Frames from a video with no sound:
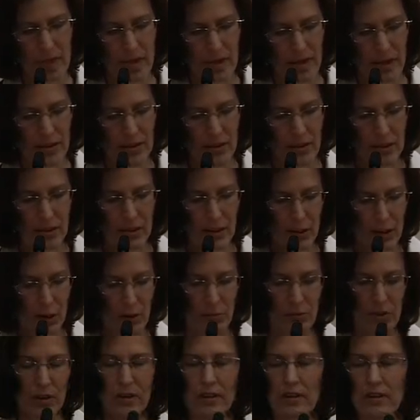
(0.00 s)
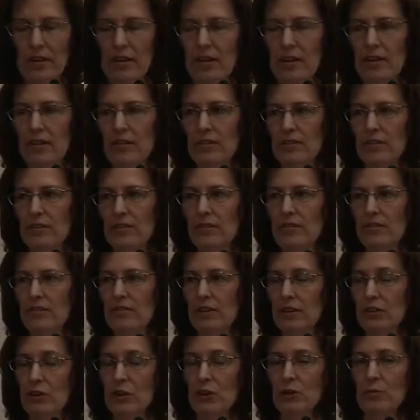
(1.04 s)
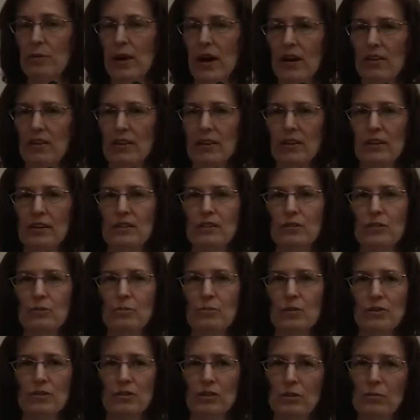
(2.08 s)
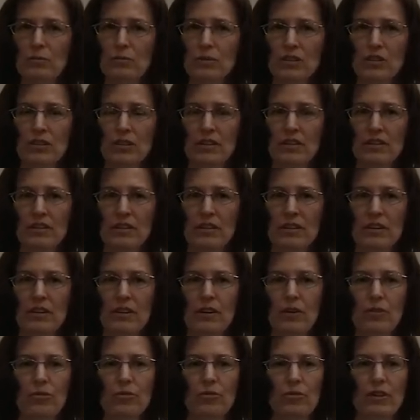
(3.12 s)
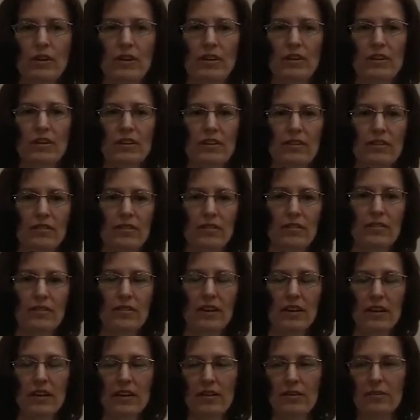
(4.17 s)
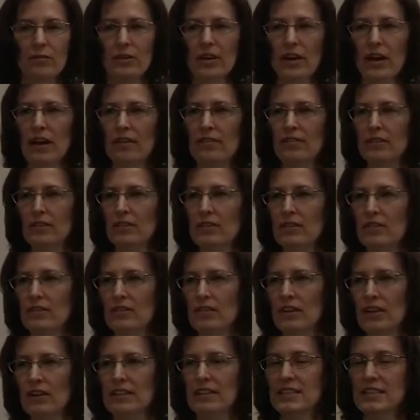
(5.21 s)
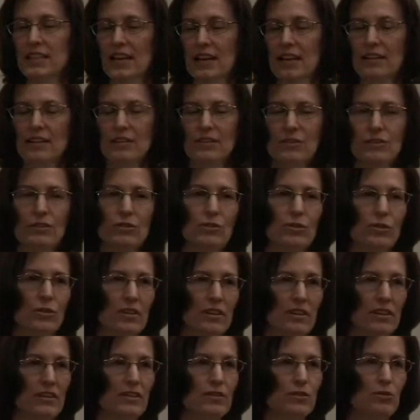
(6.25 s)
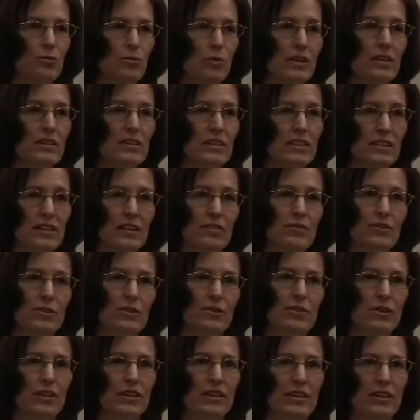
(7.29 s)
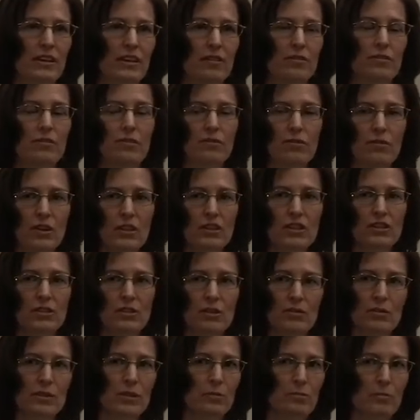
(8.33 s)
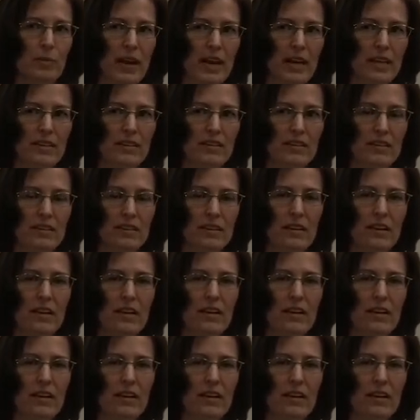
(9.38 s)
Another thing that I'm really feel good about is personal mission. We have a saying in the school that is, what is the gift you're going to give? We're very service-based.